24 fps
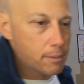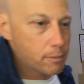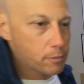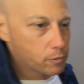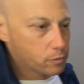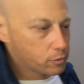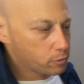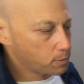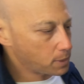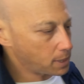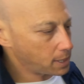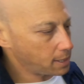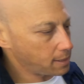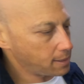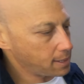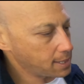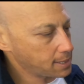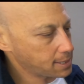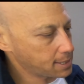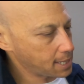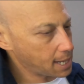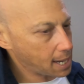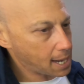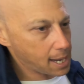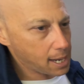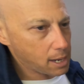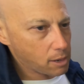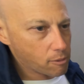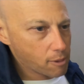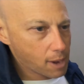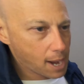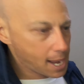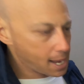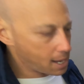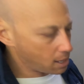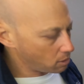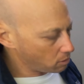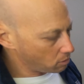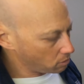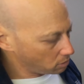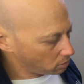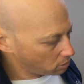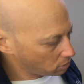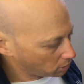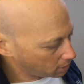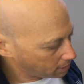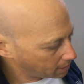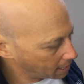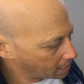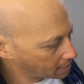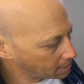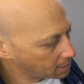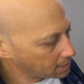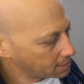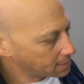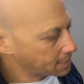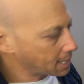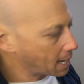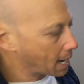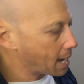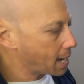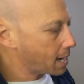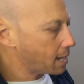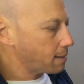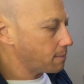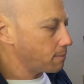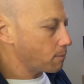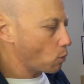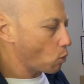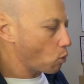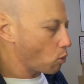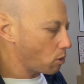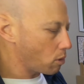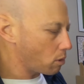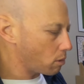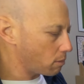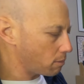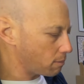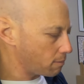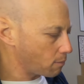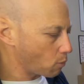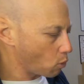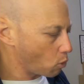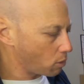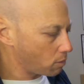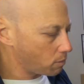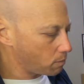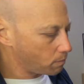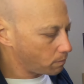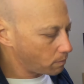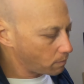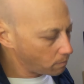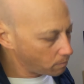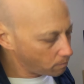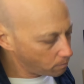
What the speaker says: Spinning this guy around, looking at the side, more